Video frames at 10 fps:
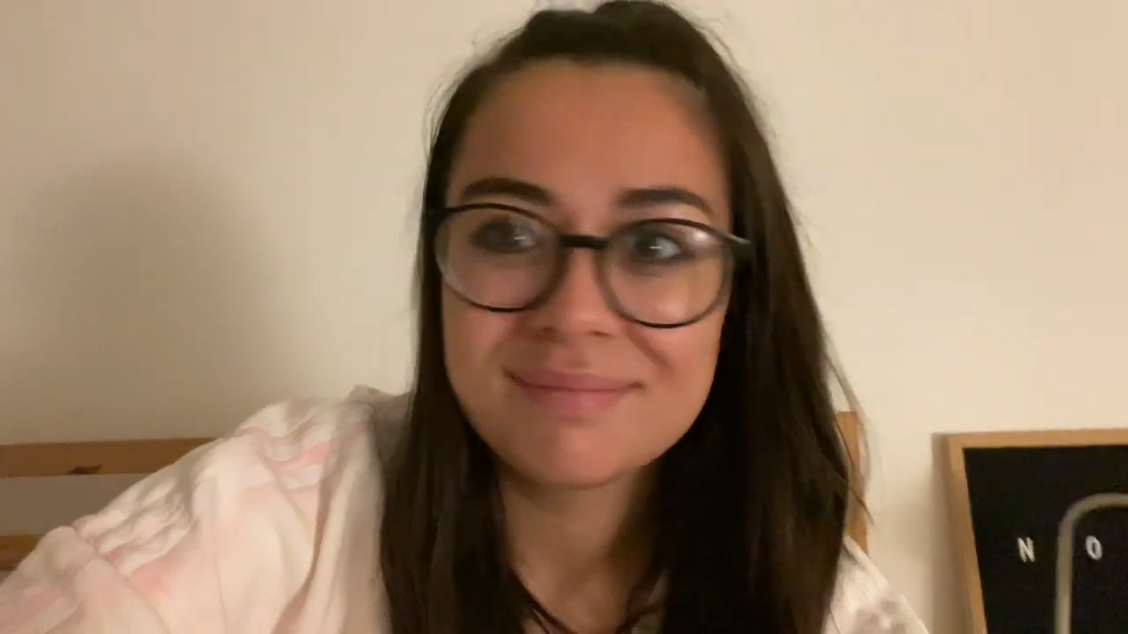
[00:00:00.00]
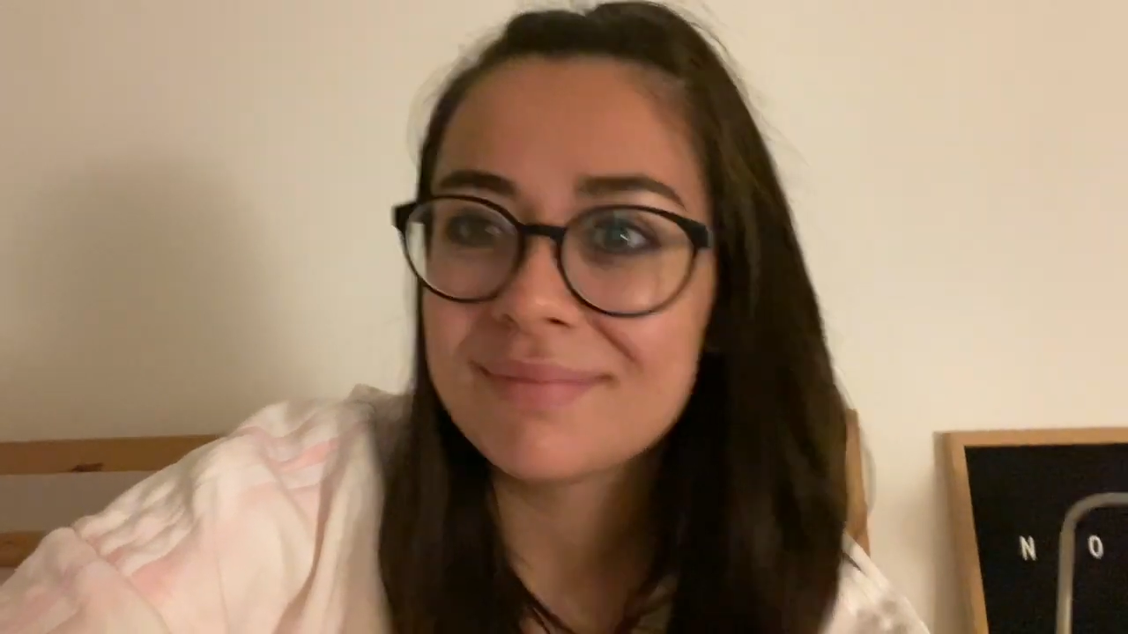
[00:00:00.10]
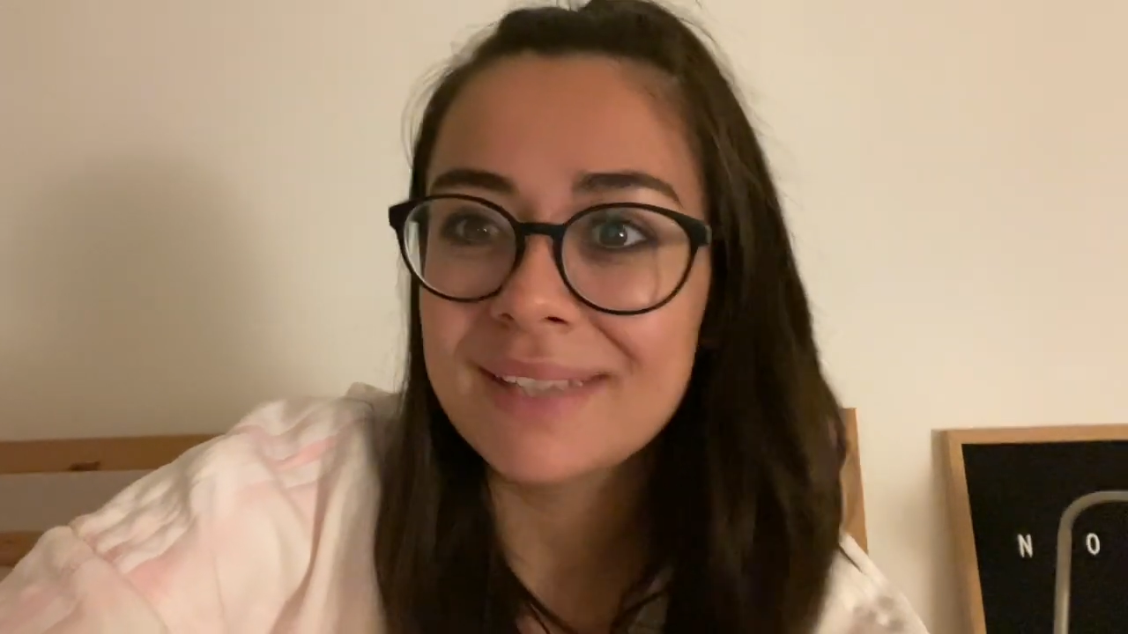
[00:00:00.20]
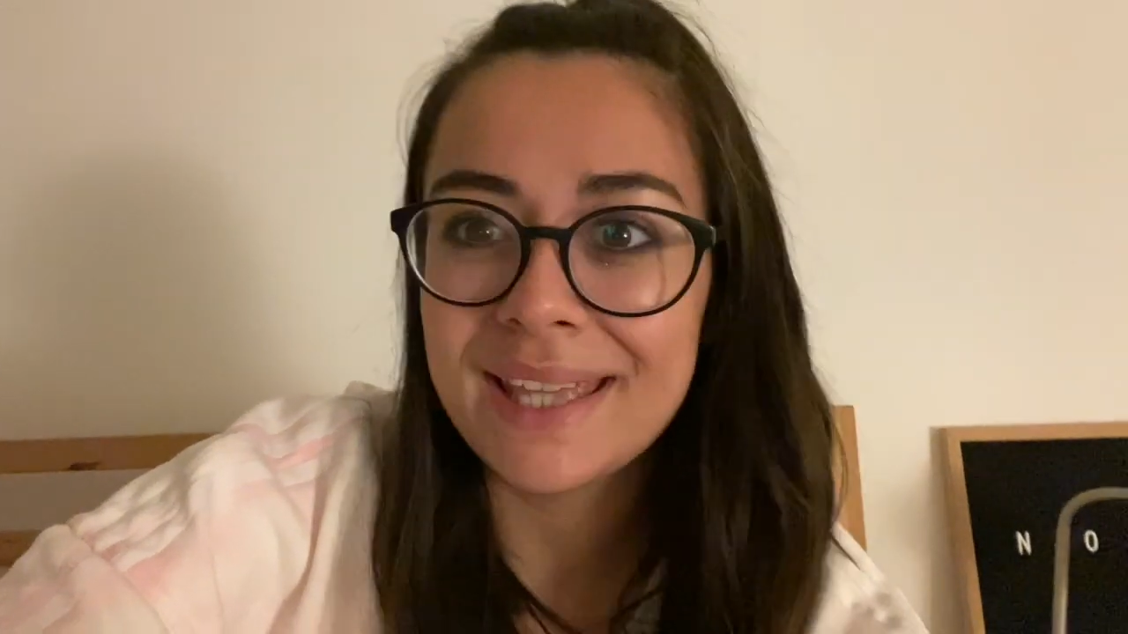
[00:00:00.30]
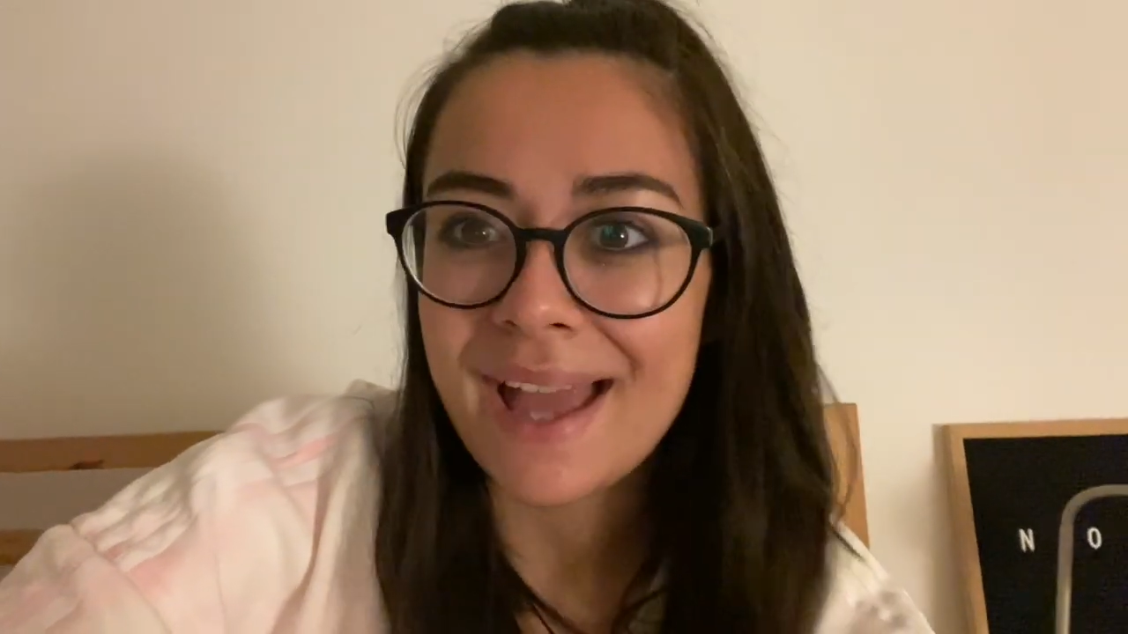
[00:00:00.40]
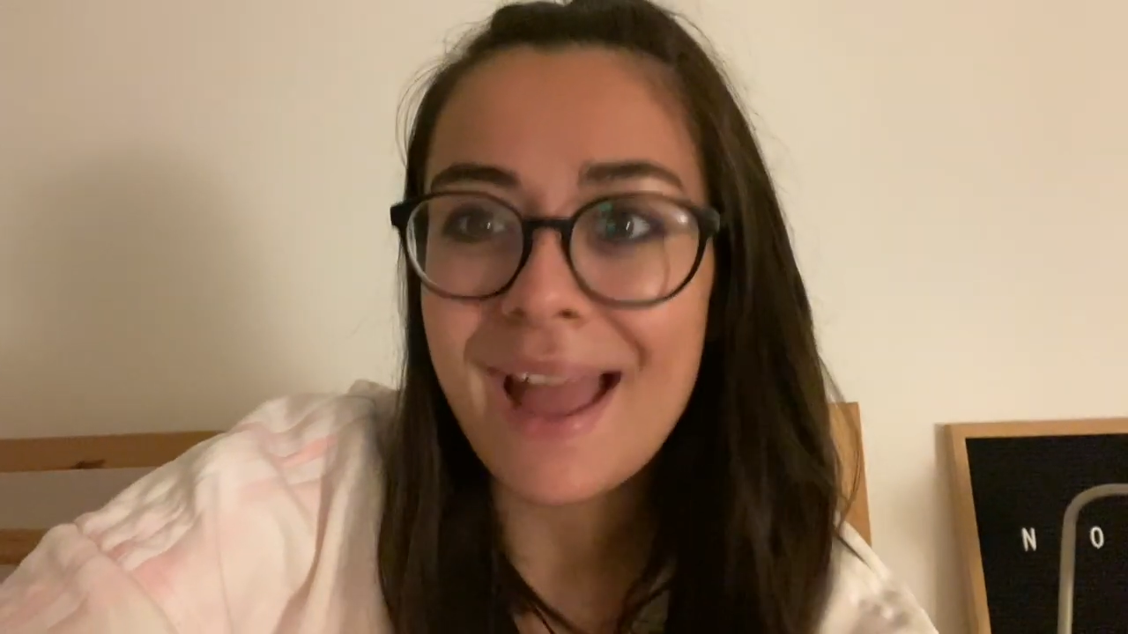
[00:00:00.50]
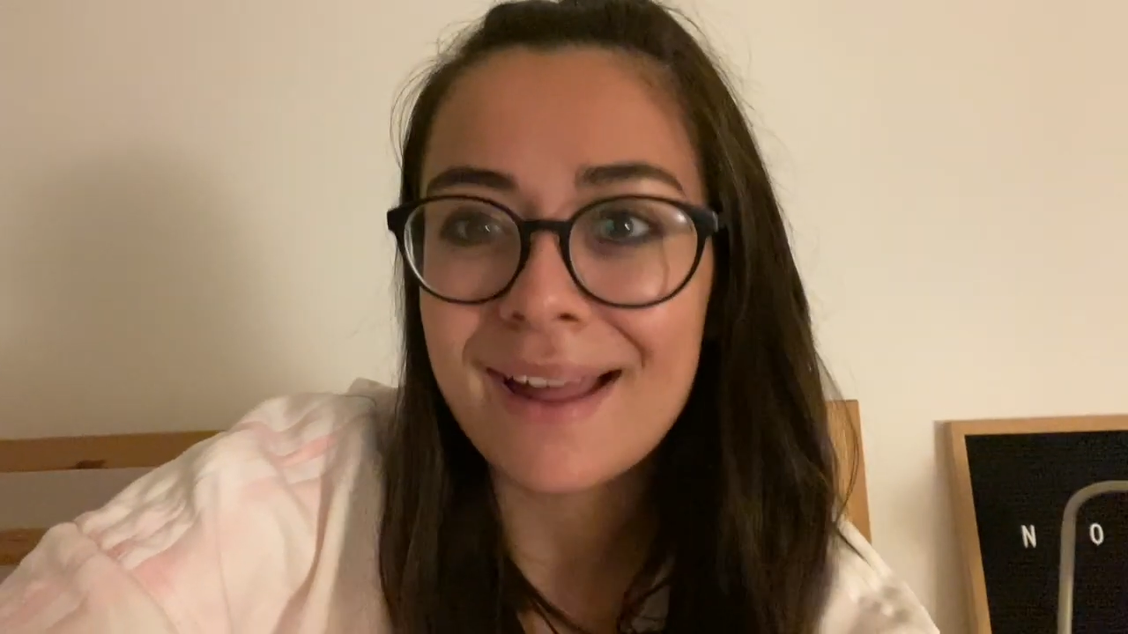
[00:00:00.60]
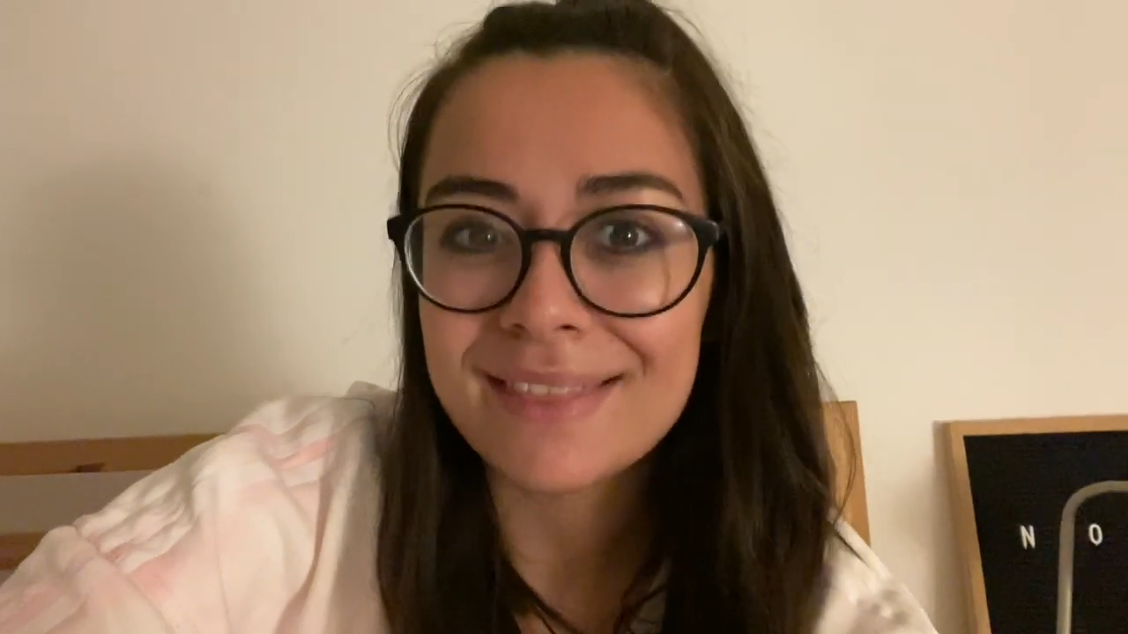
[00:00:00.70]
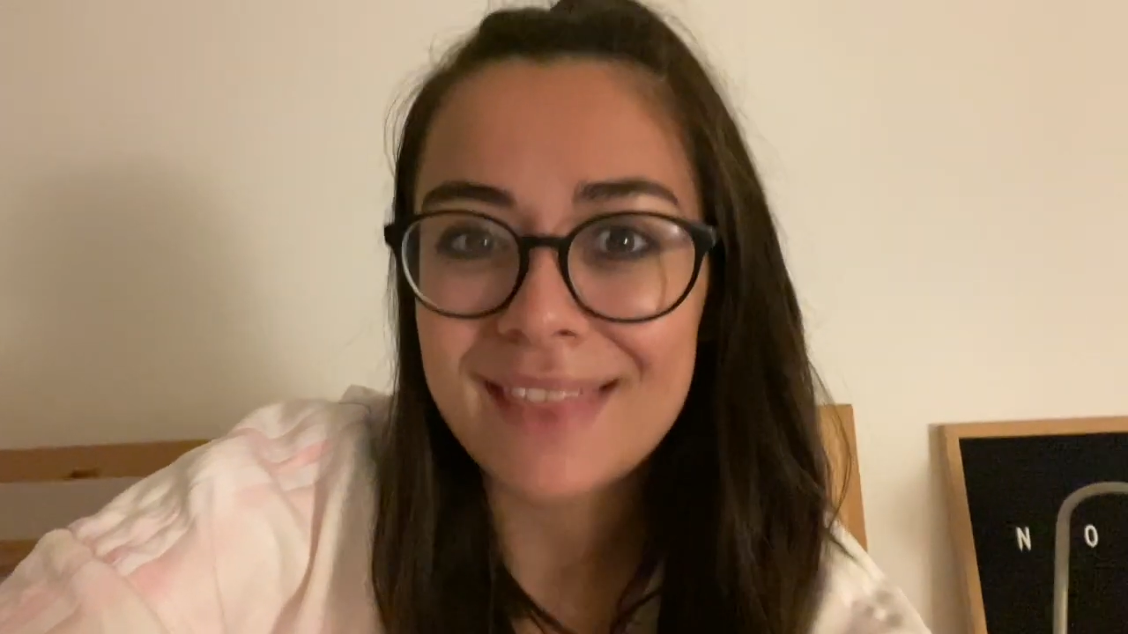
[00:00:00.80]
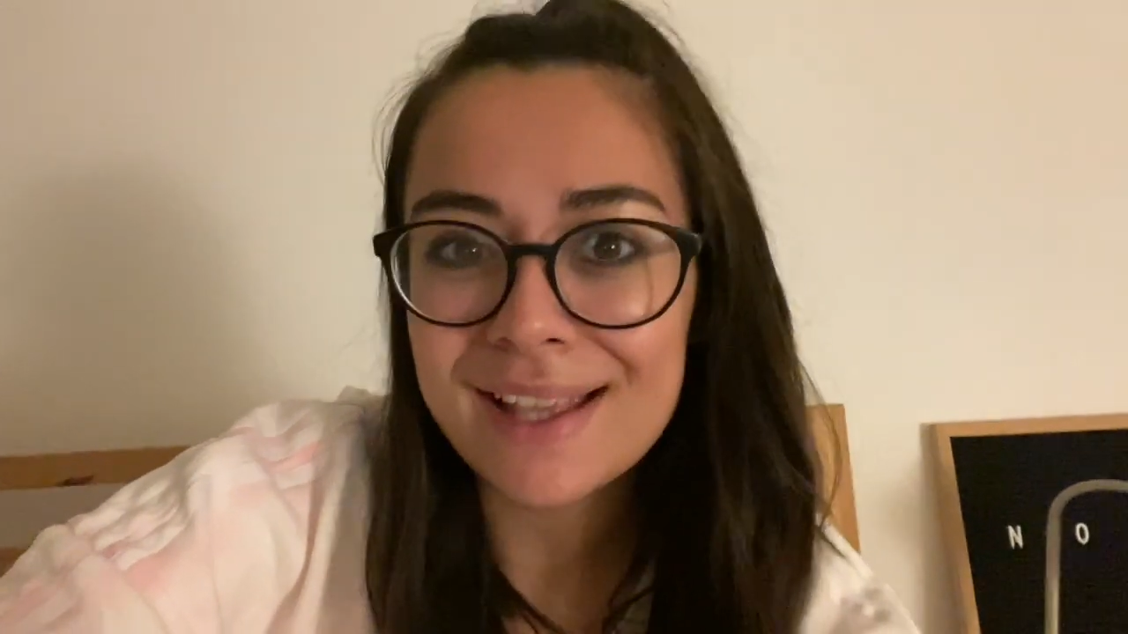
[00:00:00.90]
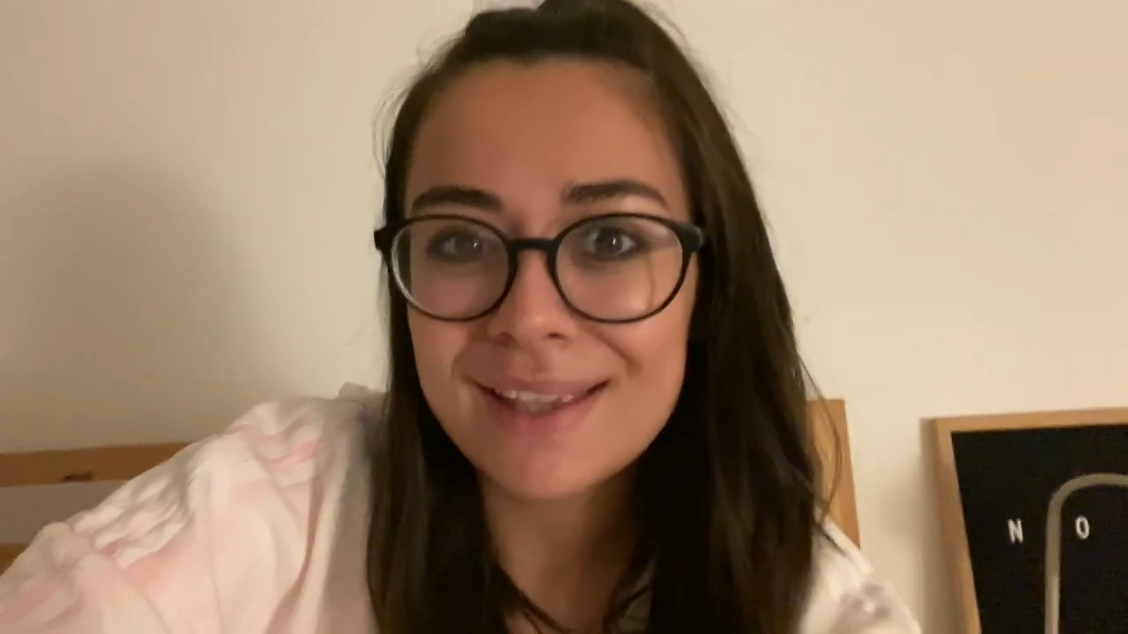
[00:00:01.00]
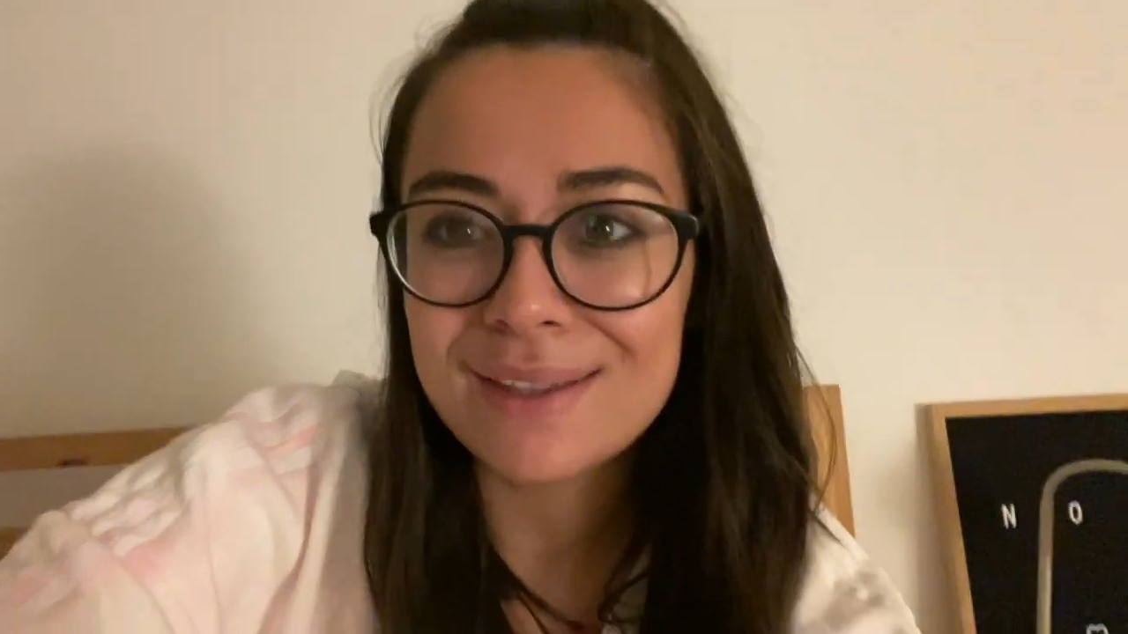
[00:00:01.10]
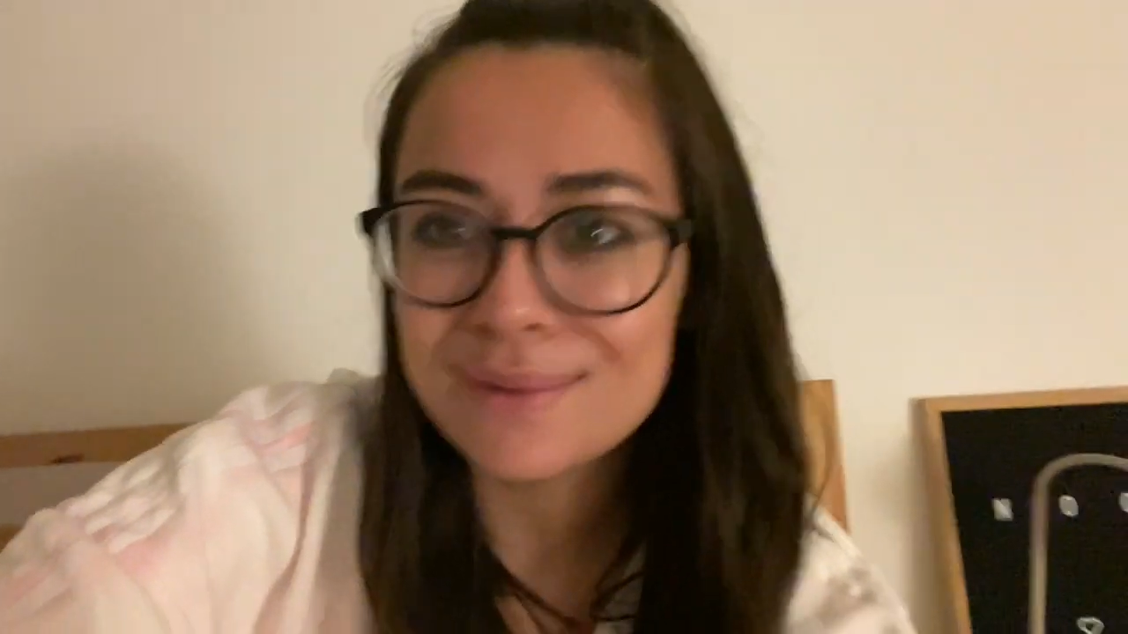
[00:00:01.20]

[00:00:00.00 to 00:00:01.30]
Yeah, thank